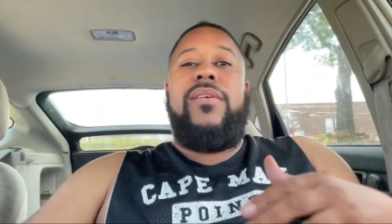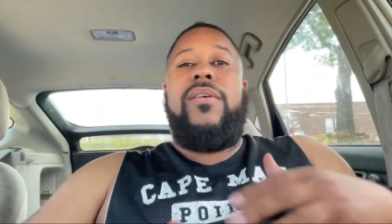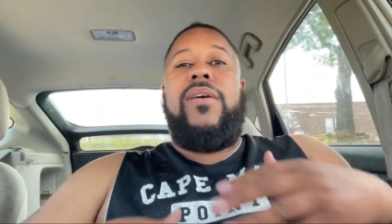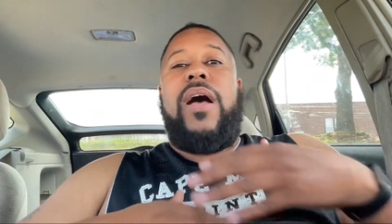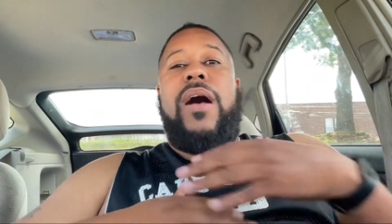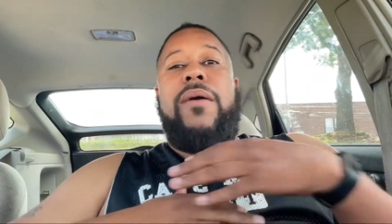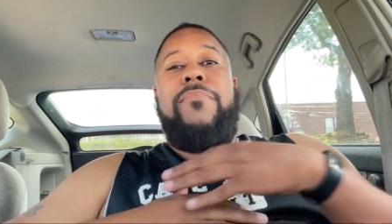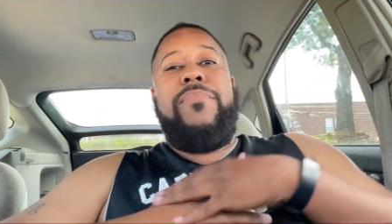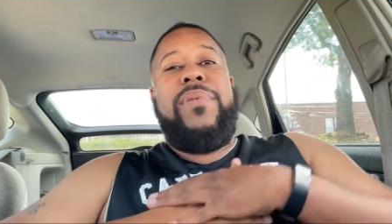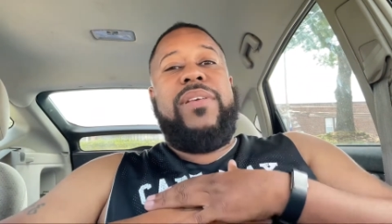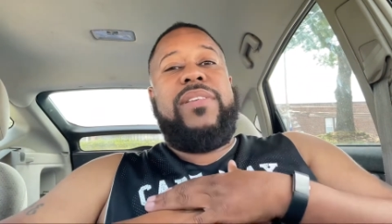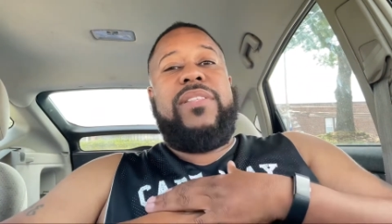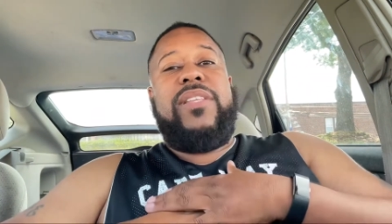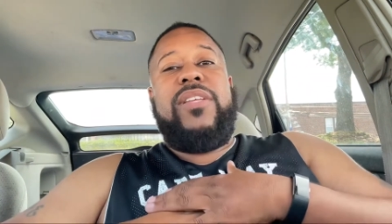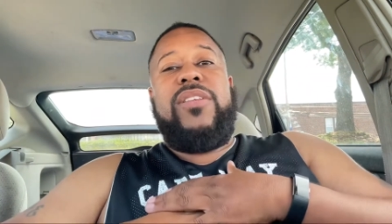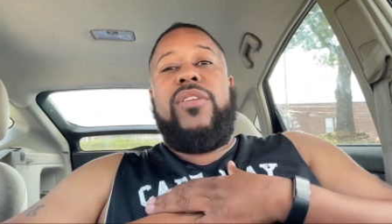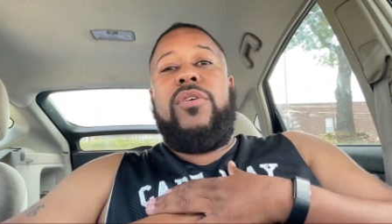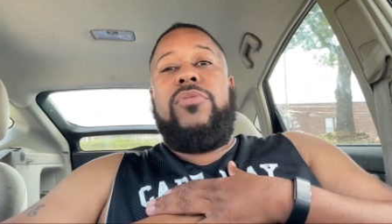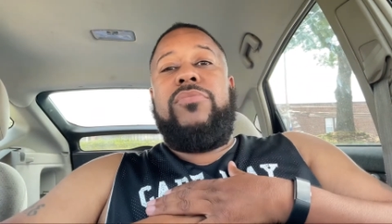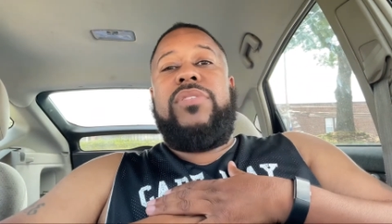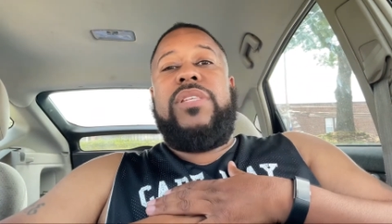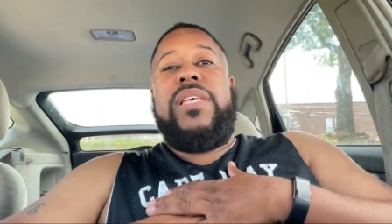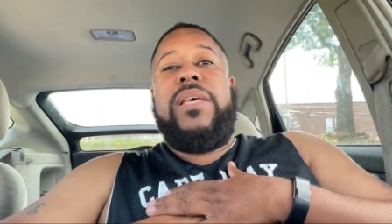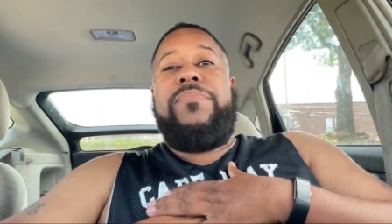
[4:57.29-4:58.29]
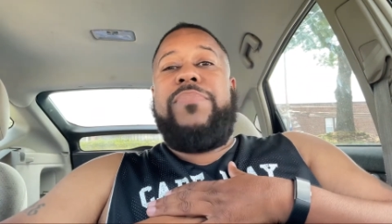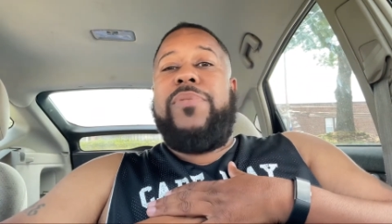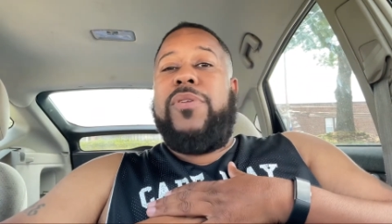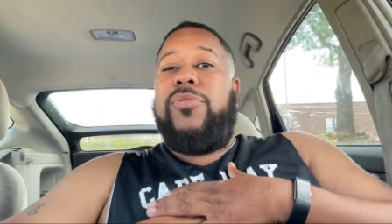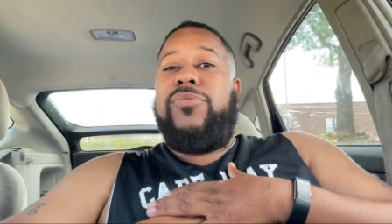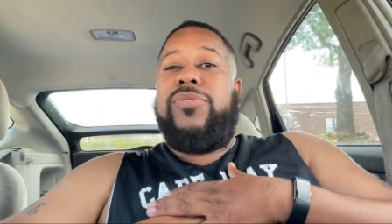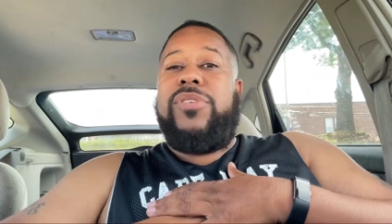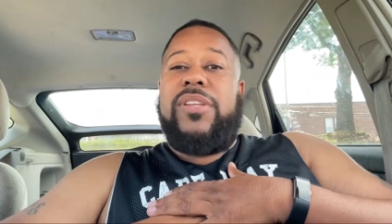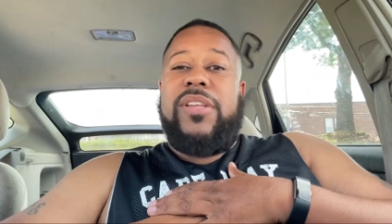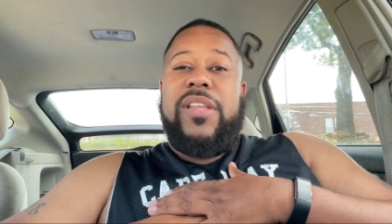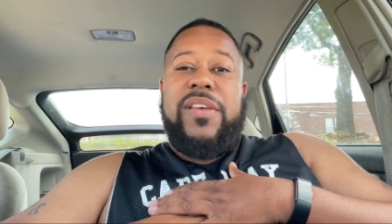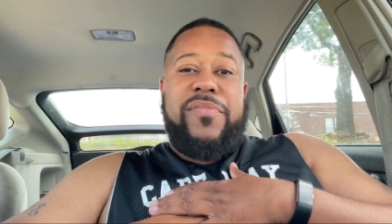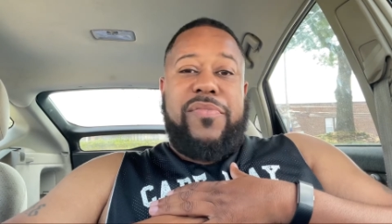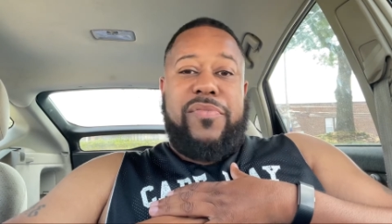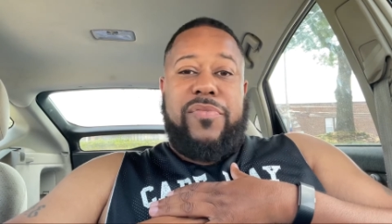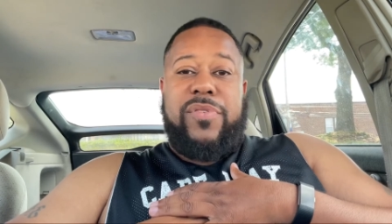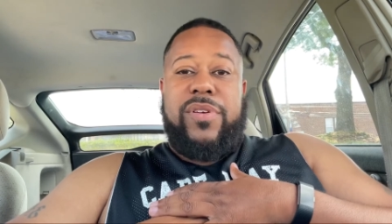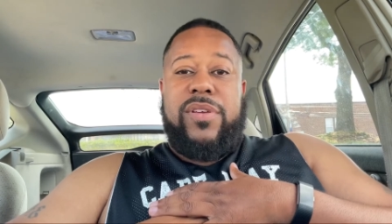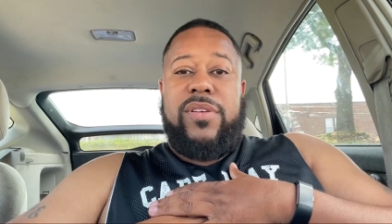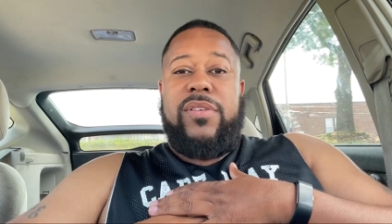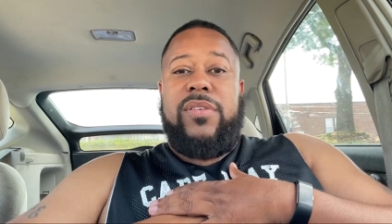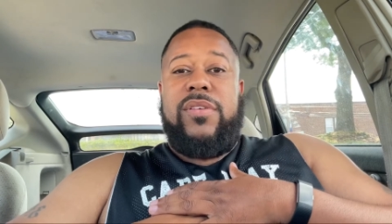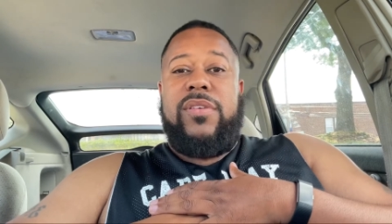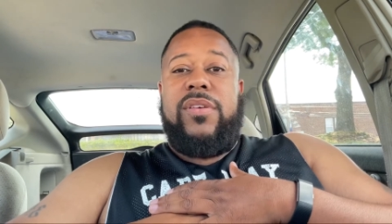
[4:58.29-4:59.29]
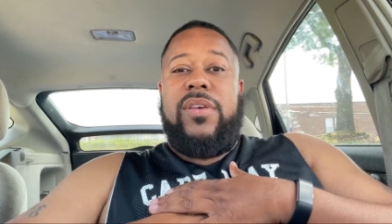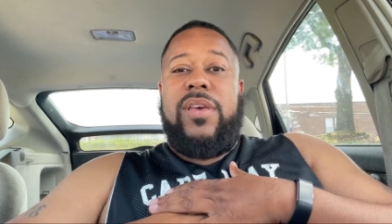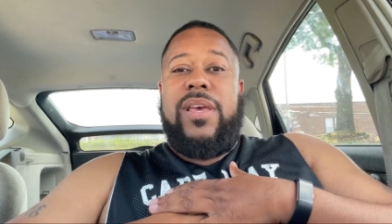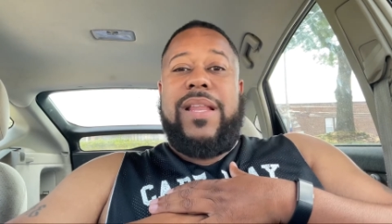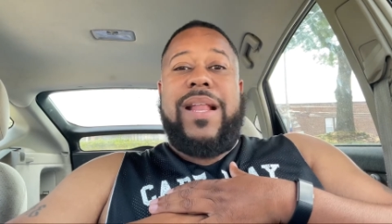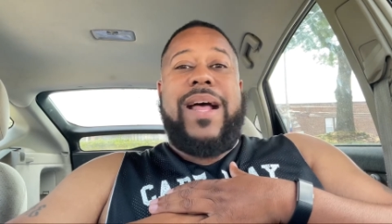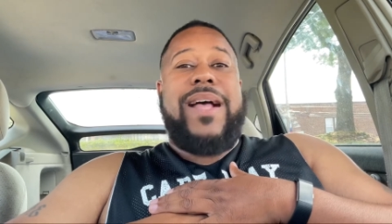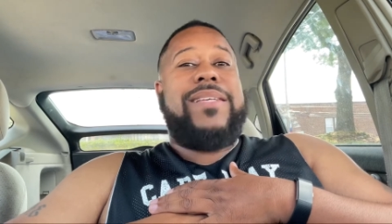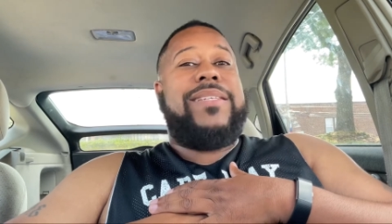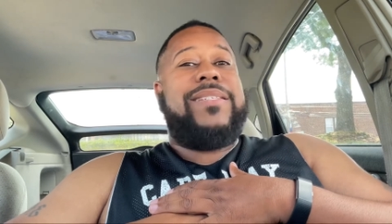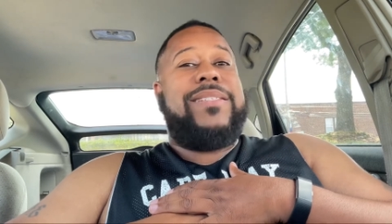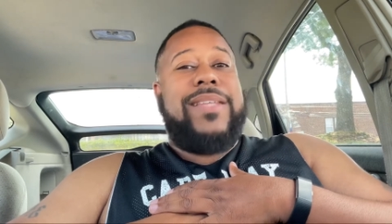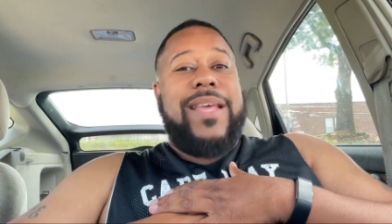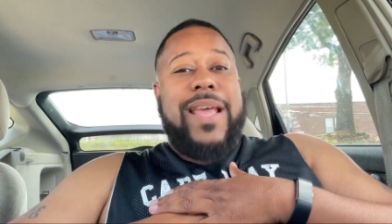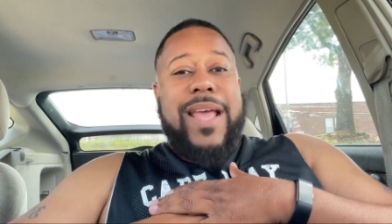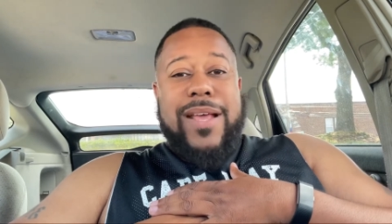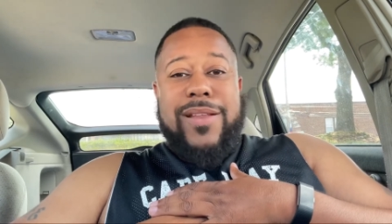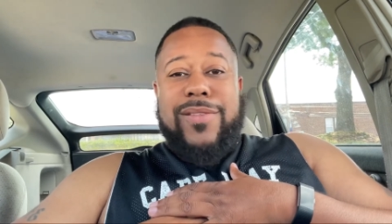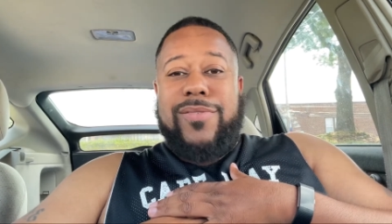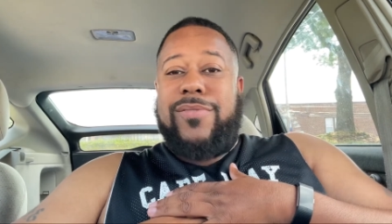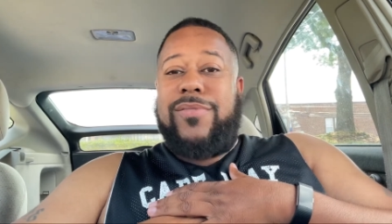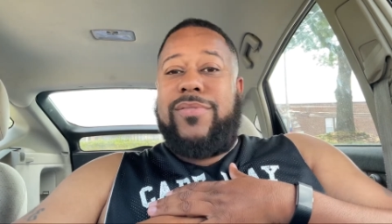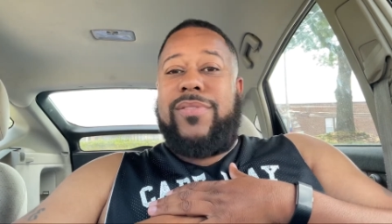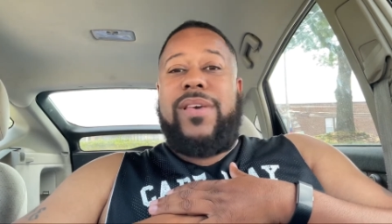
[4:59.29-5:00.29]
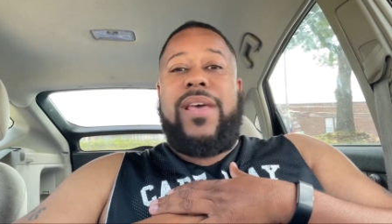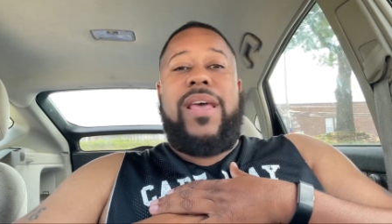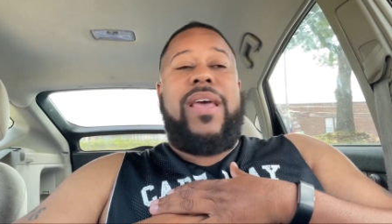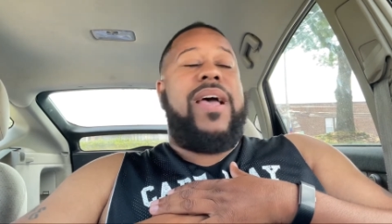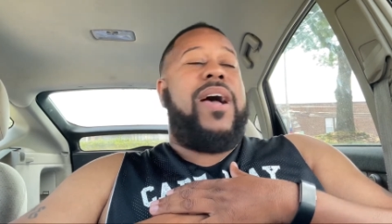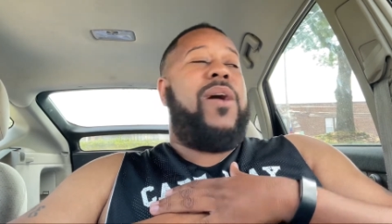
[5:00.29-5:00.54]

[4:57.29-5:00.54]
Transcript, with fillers: i missed the No Tip, No Delivery, and I stand on that.